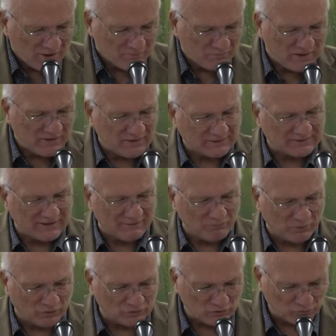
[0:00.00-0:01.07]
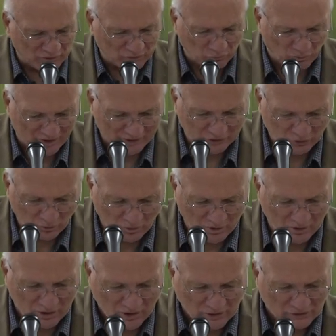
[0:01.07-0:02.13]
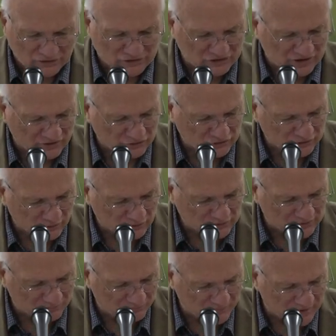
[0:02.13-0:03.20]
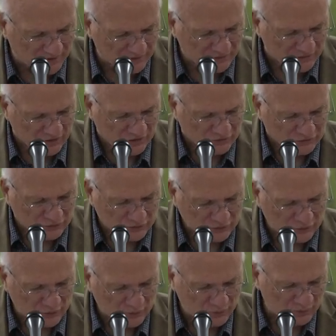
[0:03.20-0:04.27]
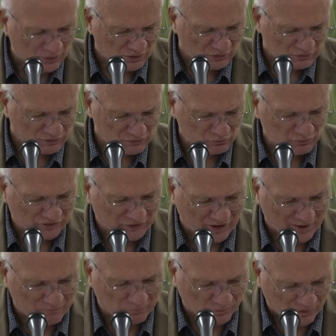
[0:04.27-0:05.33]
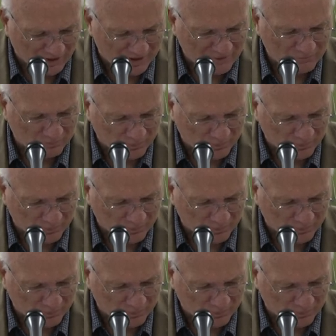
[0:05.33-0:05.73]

being assembled with one accord, to send chosen men to you with our beloved